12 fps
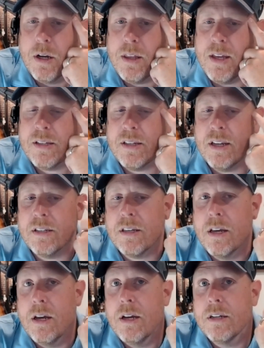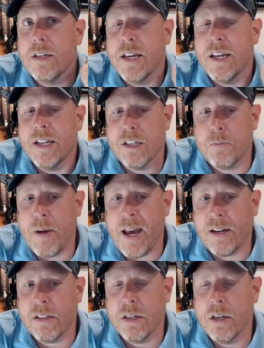This is to
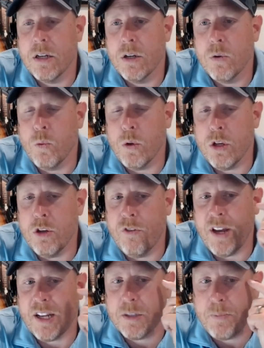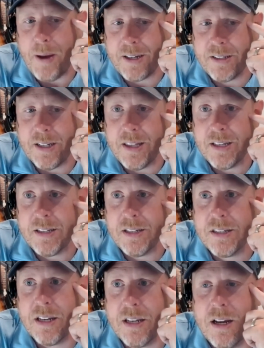inspect what you've expected. This
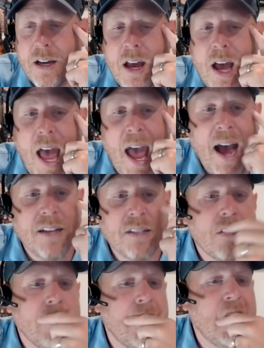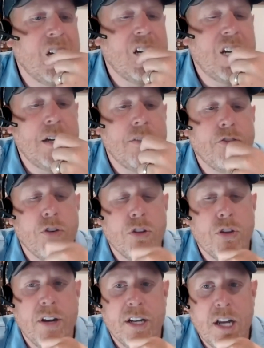is to ask
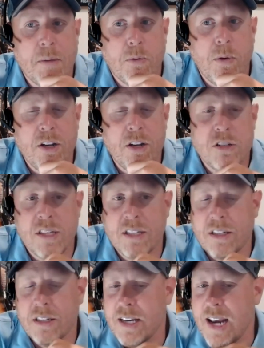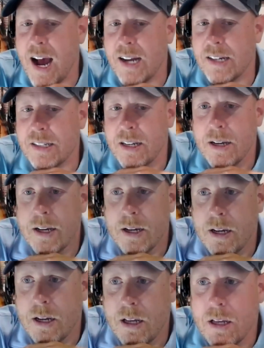further in-depth questions. This is not
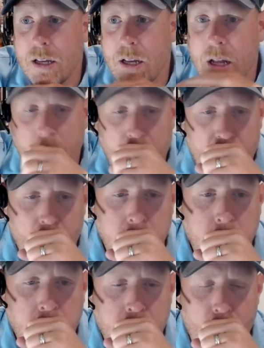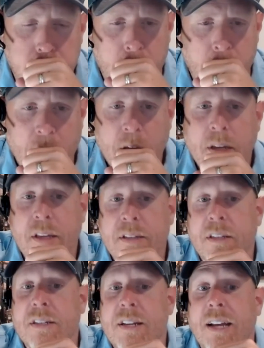
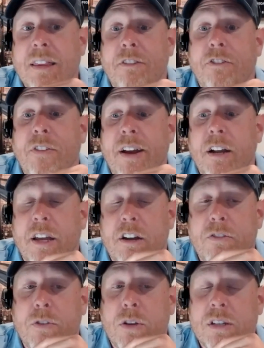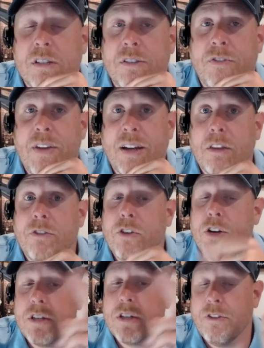this is not the final interview. This is in fact the
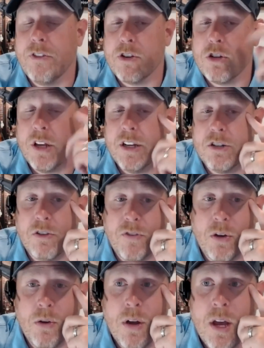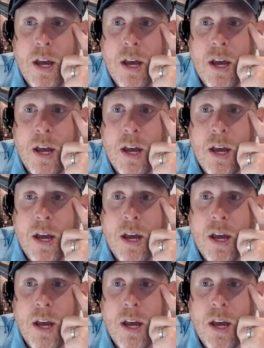first official interview.